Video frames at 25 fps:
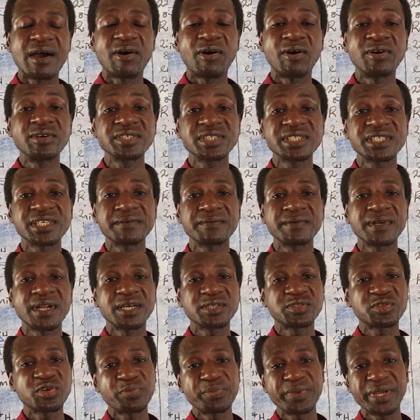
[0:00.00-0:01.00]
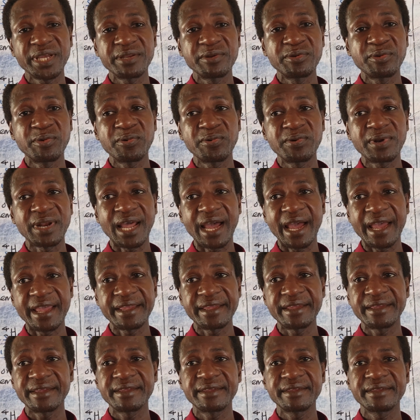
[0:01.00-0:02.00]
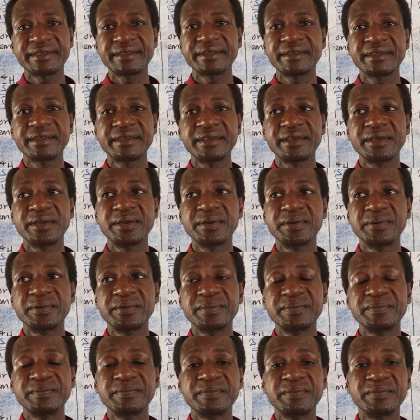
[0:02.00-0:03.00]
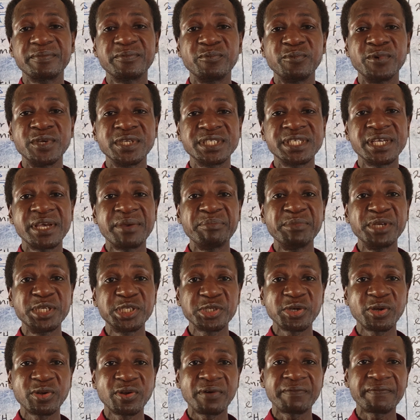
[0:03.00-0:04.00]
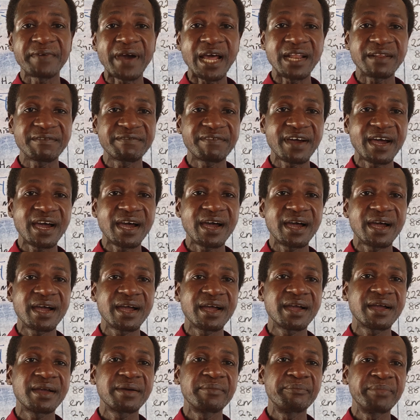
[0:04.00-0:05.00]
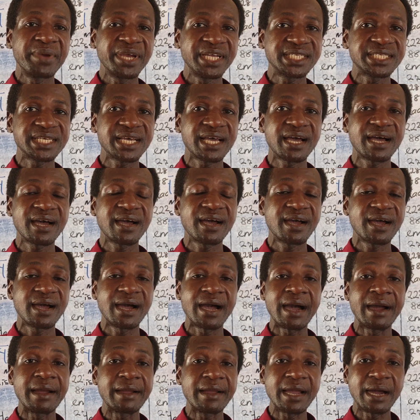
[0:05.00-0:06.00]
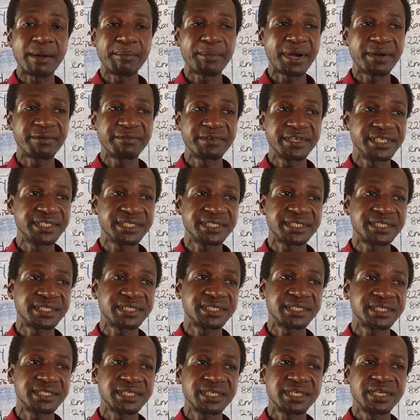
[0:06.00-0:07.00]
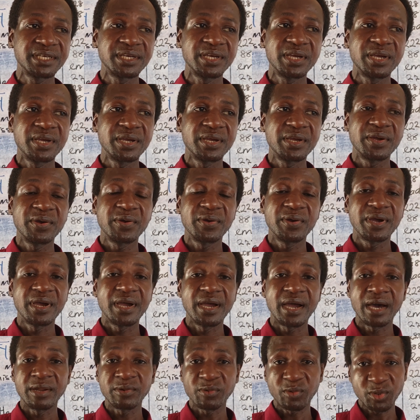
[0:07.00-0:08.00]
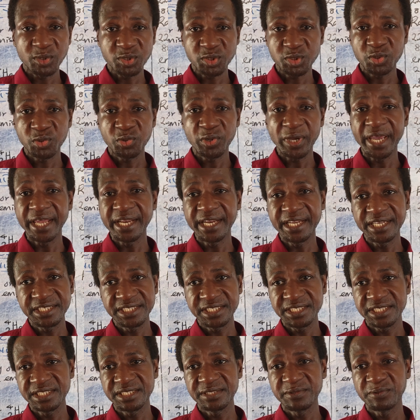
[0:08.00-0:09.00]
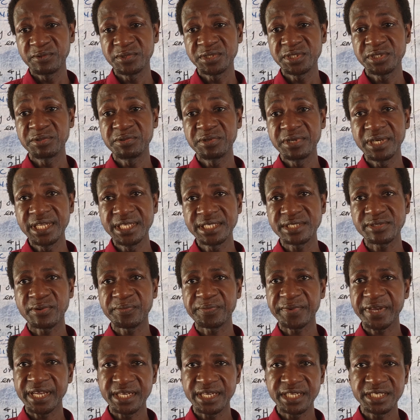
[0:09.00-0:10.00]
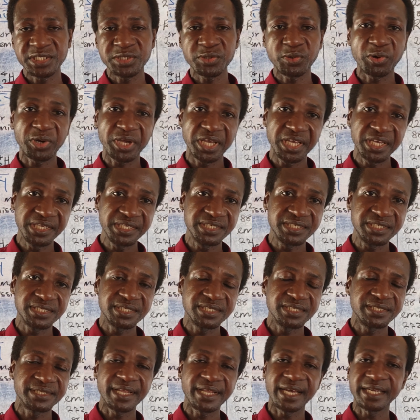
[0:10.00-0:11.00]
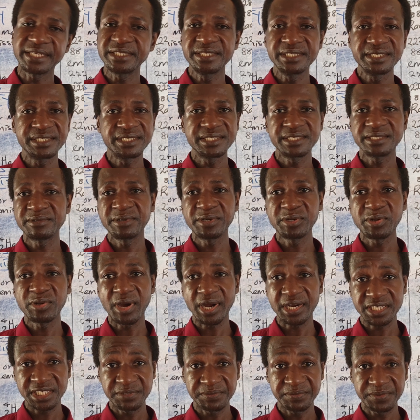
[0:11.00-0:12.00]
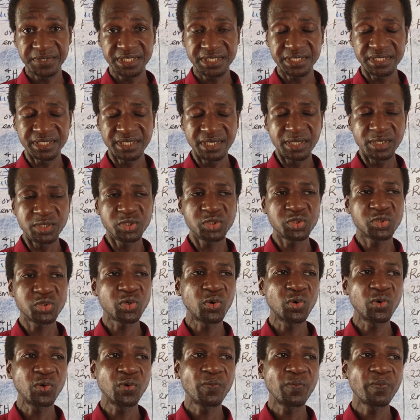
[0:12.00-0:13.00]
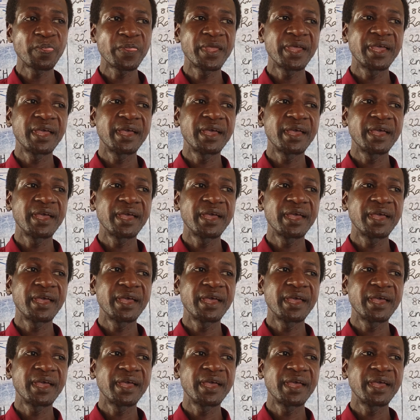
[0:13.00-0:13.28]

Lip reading: unstable atomic nuclei with the emission of alpha, beta, and gamma rays, and also energy with the release of energy or heat. That is radioactivity. So,